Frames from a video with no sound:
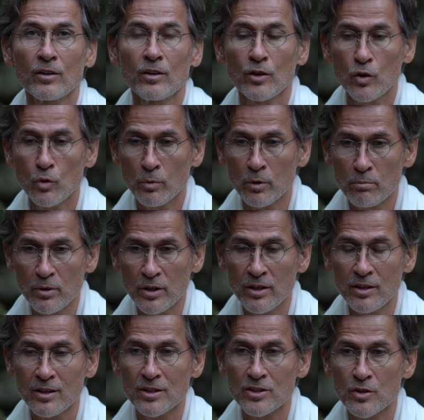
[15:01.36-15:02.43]
Human
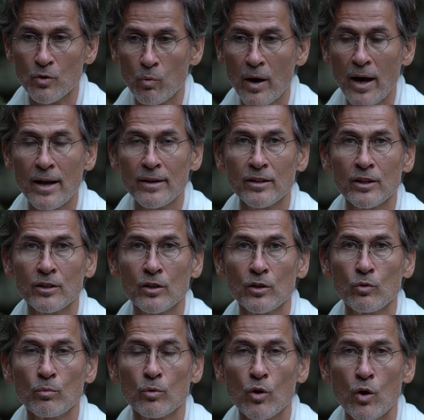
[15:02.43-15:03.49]
being is the one in
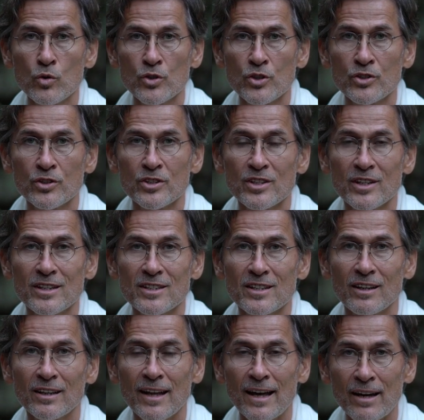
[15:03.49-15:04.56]
whom consciousness is
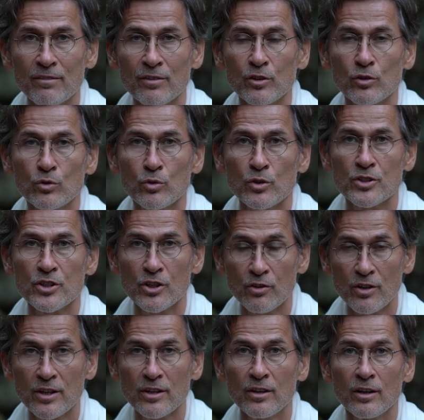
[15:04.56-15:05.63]
alivened to the
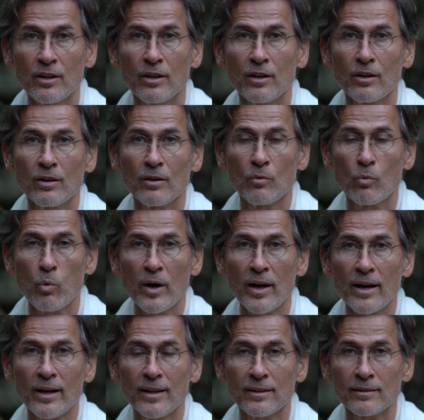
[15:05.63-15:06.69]
degree
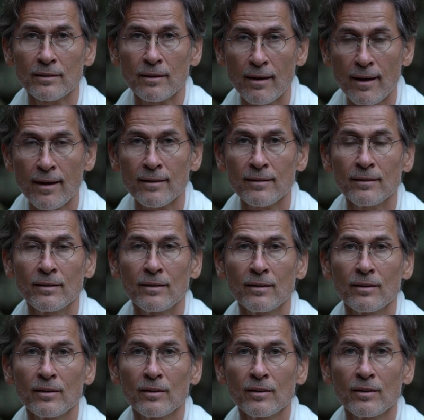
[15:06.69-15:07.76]
where it can
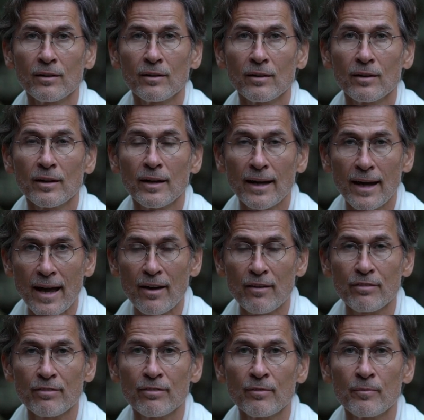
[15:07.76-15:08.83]

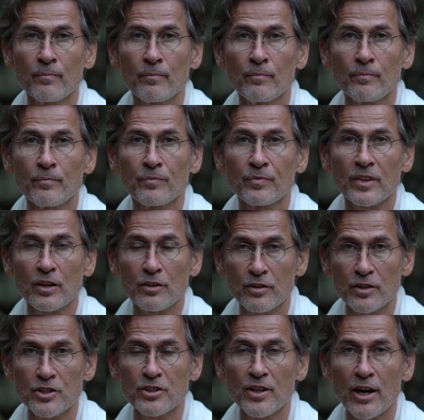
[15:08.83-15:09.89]
have
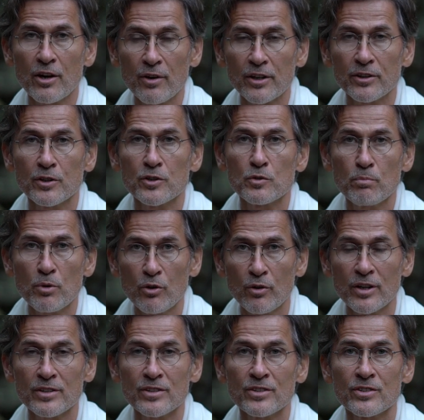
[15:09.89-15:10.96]
this direct
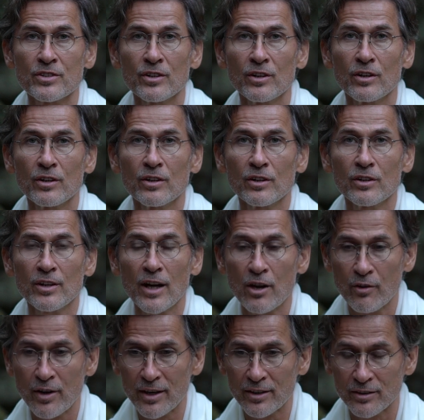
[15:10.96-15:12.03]
experience
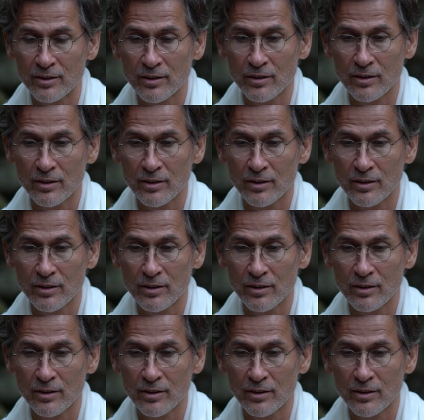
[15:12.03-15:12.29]
direct